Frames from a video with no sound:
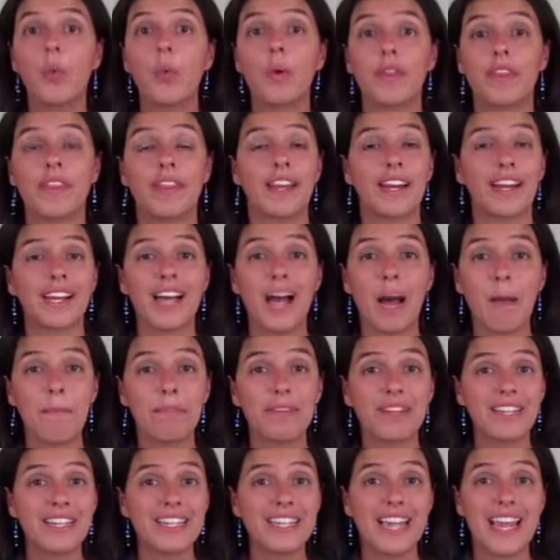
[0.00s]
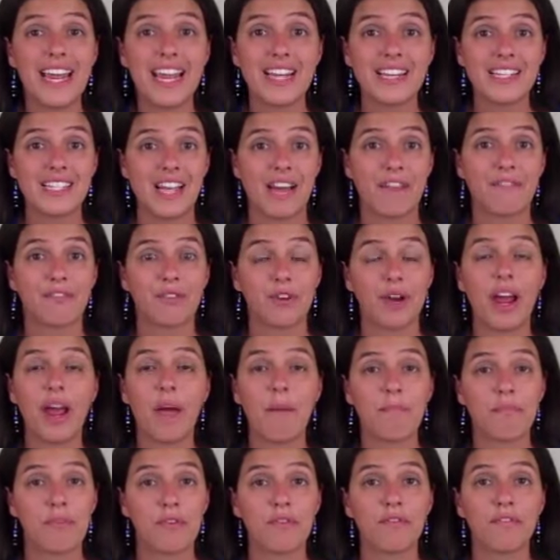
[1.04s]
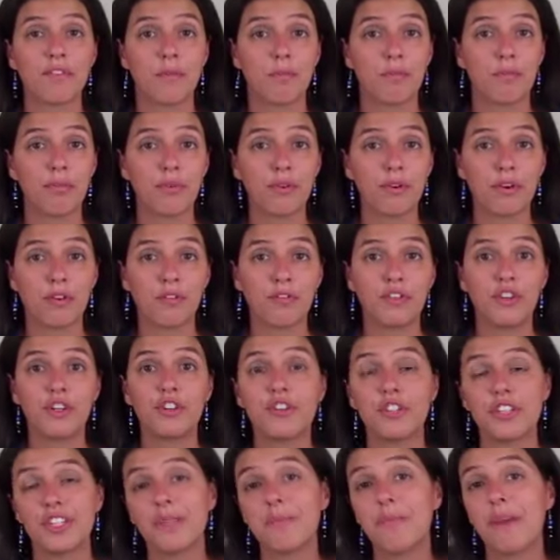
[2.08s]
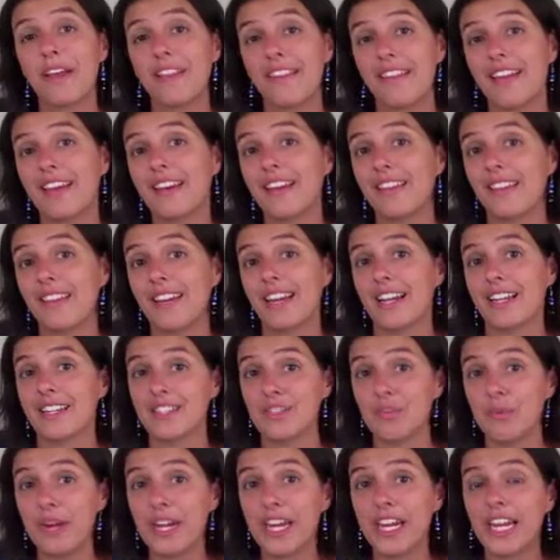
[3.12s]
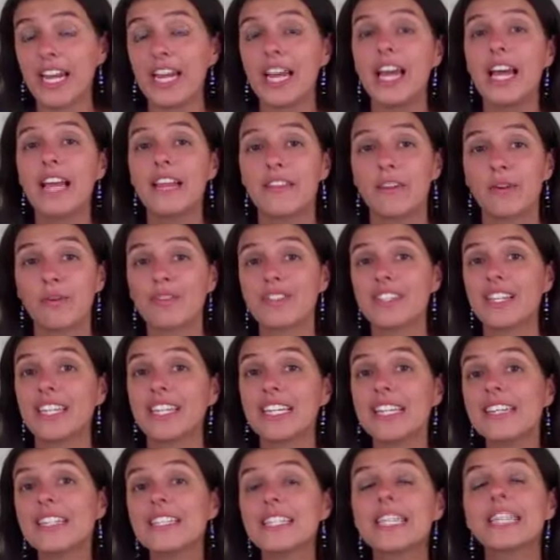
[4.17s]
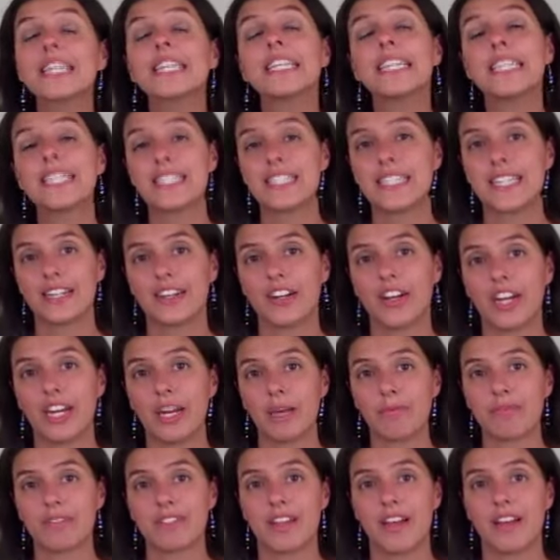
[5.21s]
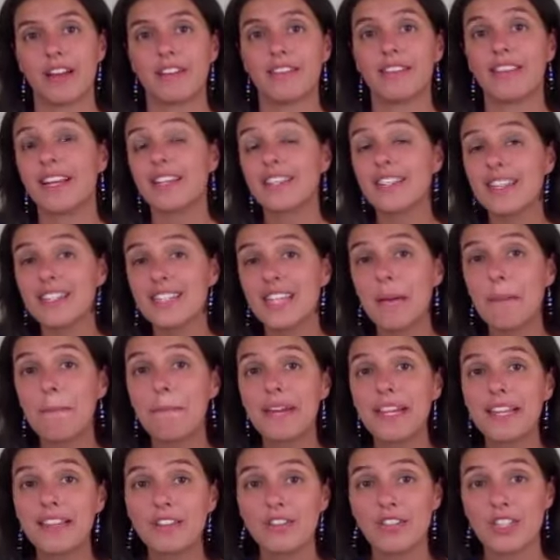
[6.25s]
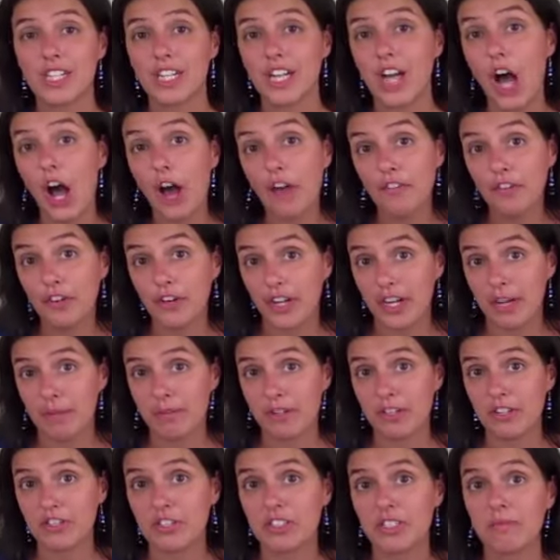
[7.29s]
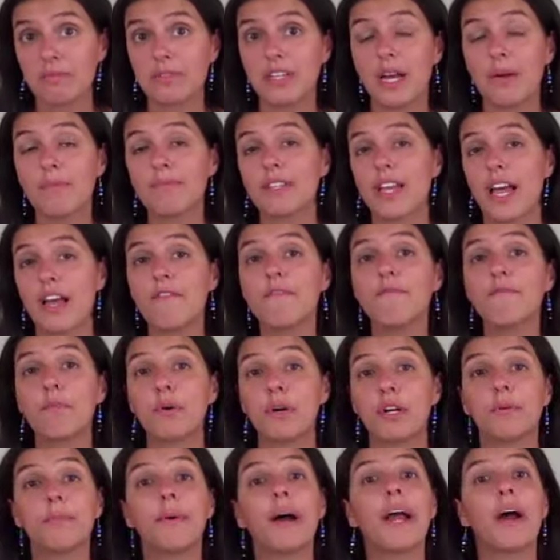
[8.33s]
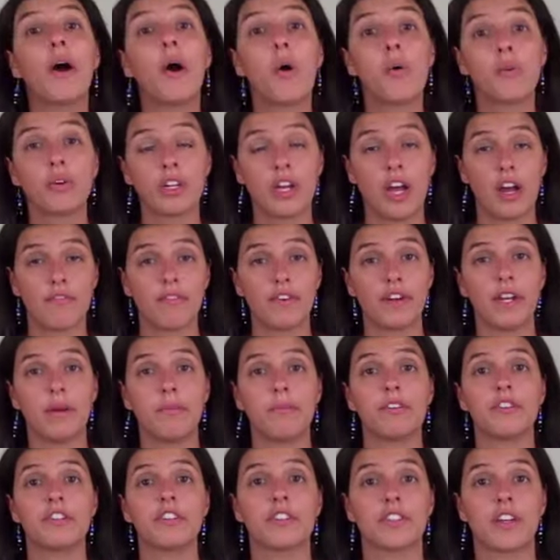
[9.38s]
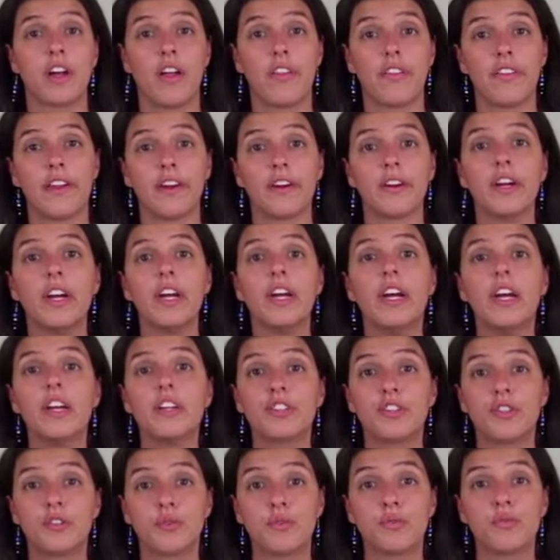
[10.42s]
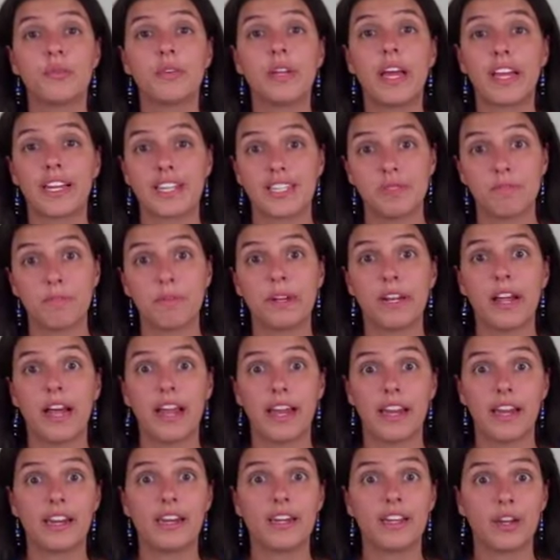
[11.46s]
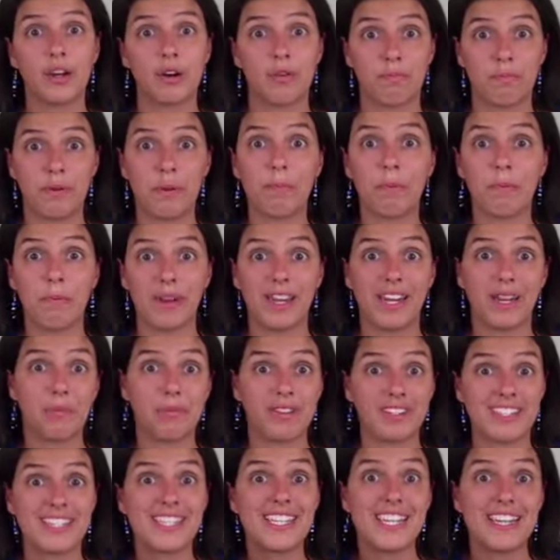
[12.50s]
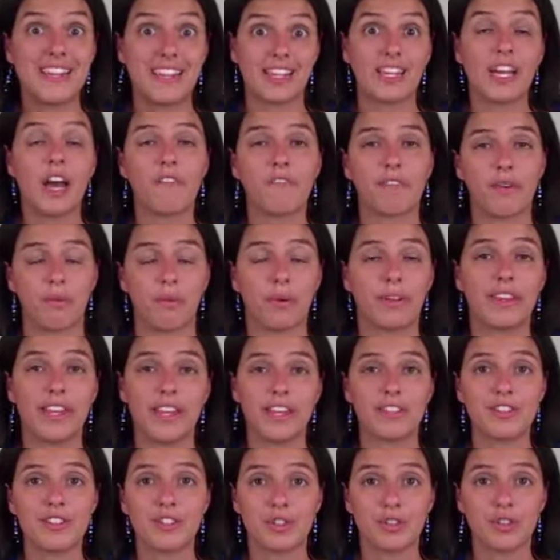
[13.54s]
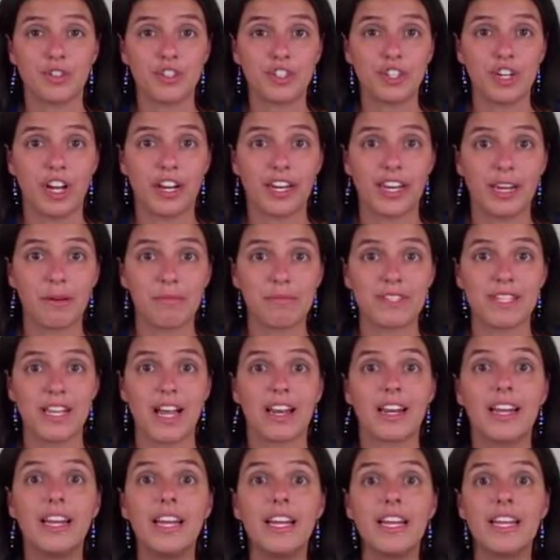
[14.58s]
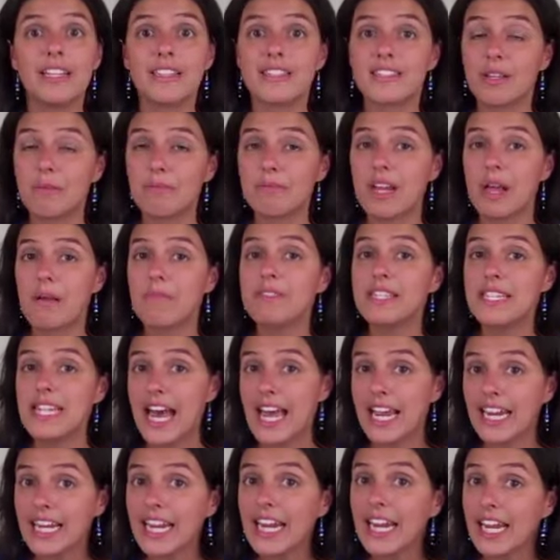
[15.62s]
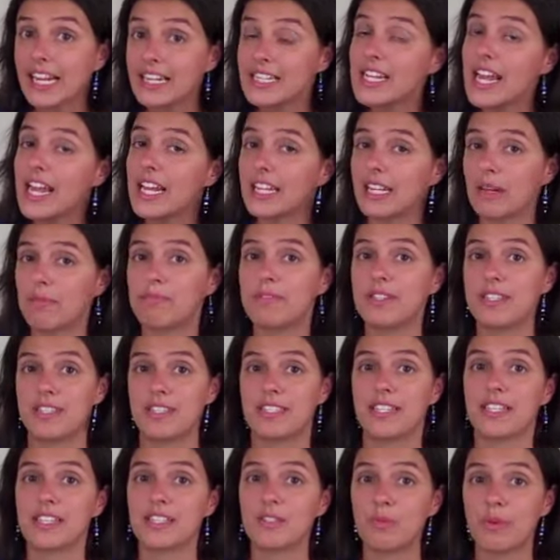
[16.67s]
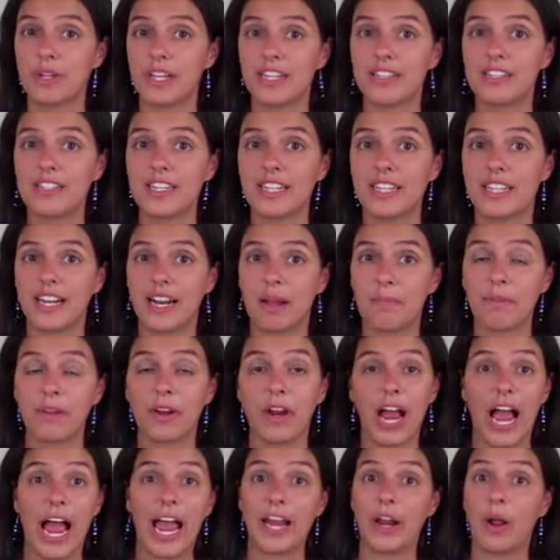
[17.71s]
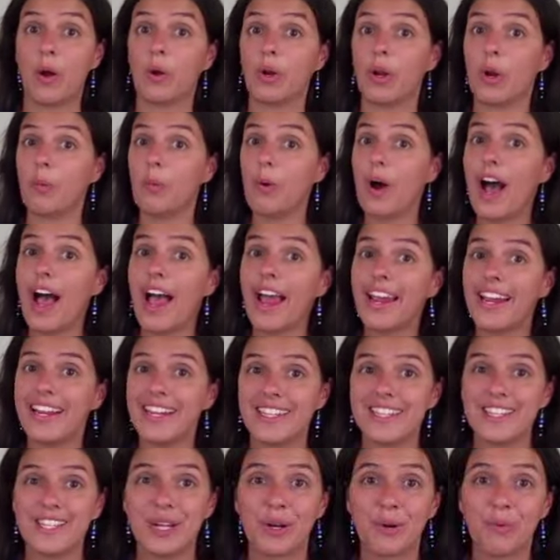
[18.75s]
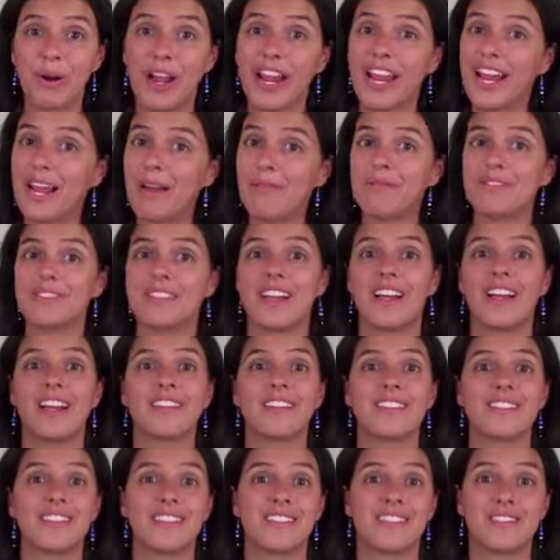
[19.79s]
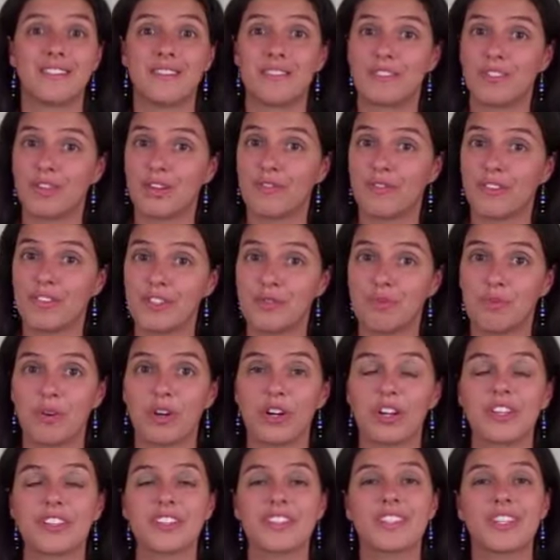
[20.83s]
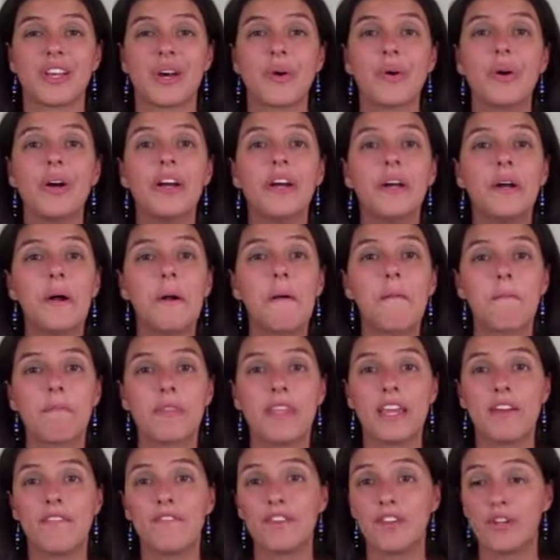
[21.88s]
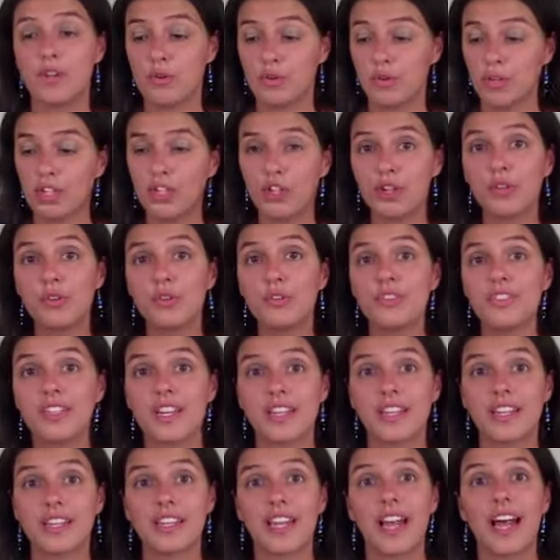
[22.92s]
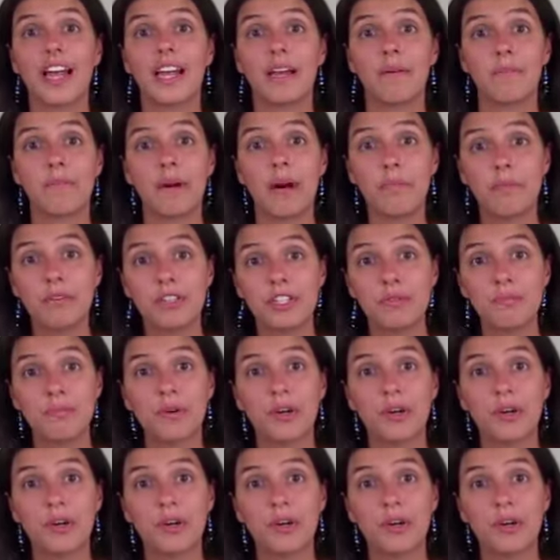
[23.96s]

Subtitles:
within a couple of days after I approved the proof, usually by the end of the next week, there was at least a listing on Amazon. That doesn't mean there's a cover image. Sometimes I've put my own cover images on there to expedite, you know, people being able to see the cover when they search on Amazon. And sometimes that can take up to 6 weeks to get up there. I don't know why. It's the way Amazon's service works. So if you use the I Am Published